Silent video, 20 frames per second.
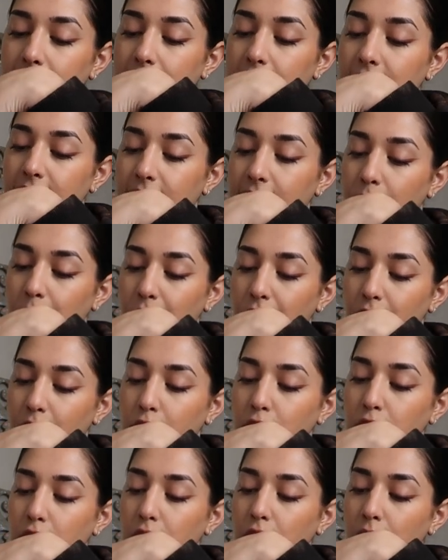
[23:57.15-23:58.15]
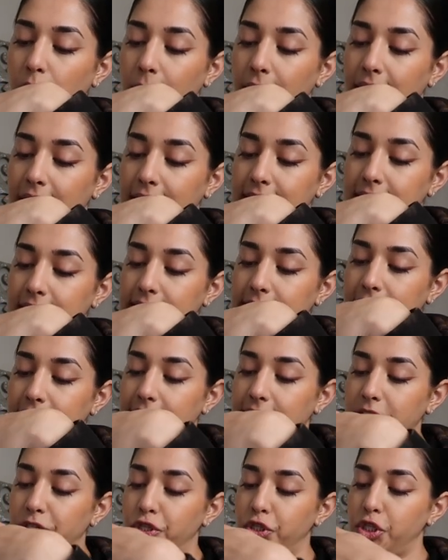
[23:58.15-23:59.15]
leaving it with a glowing and
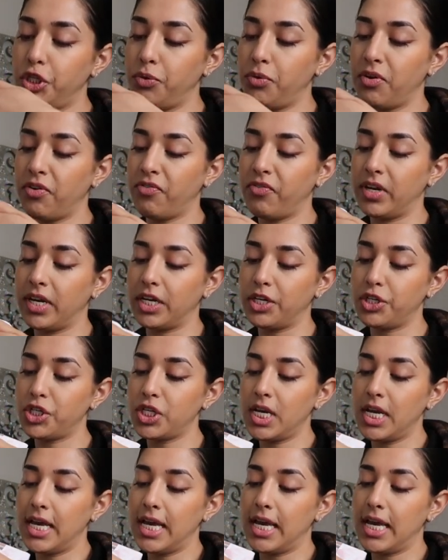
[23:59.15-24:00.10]
slightly dewy finish.